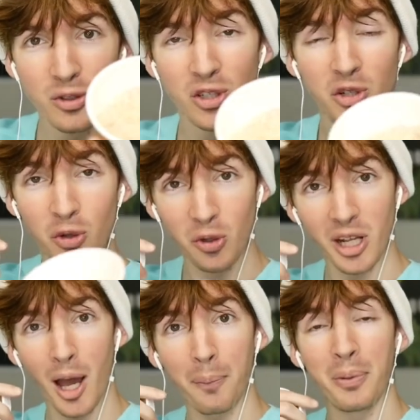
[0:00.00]
chew it
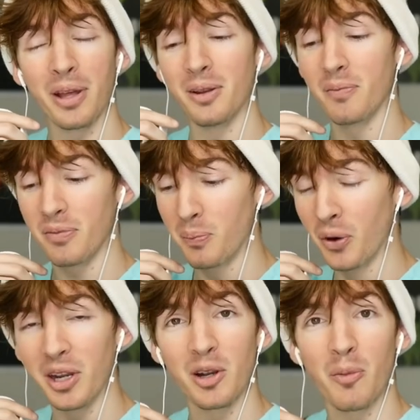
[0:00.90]
up and
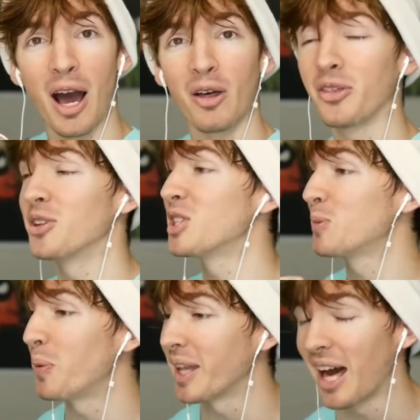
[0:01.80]
put it in your mouth and spit it